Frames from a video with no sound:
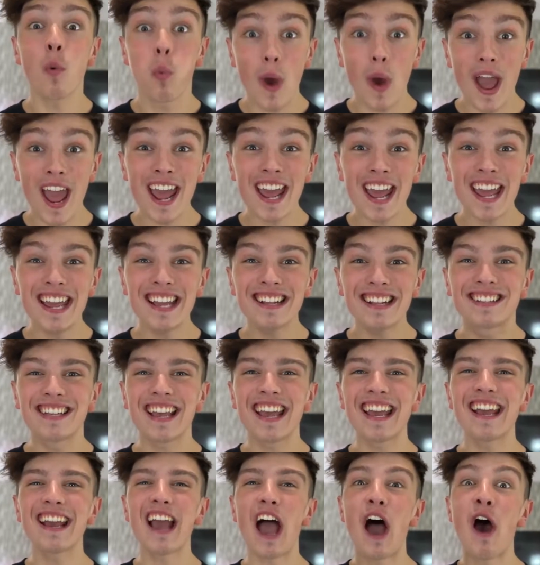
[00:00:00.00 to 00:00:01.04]
we're
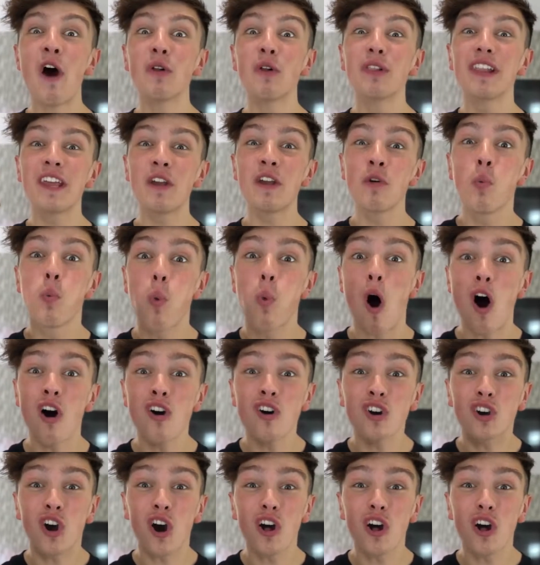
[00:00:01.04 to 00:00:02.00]
eating only one